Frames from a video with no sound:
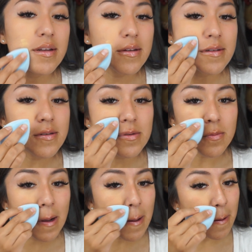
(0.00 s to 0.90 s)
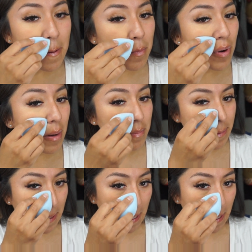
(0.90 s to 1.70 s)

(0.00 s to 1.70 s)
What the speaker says: is well prepped.